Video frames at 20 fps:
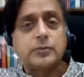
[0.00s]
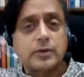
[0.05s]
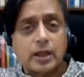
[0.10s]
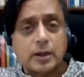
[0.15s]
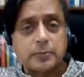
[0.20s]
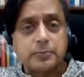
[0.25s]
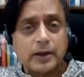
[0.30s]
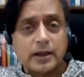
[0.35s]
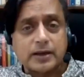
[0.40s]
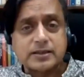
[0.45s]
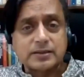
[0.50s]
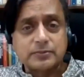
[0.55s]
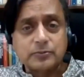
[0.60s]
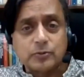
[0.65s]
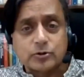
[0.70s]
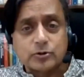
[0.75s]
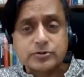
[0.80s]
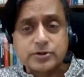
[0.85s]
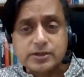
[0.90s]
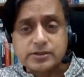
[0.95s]
without planting
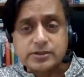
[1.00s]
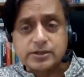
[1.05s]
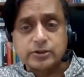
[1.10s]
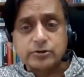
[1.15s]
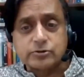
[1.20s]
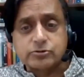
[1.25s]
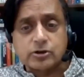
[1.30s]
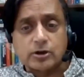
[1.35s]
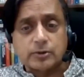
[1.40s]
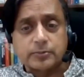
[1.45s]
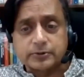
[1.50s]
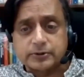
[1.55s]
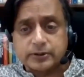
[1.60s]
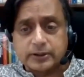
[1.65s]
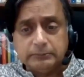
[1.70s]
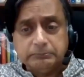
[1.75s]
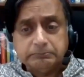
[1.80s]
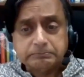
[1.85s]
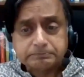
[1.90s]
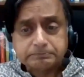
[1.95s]
more trees than you chop. Okay.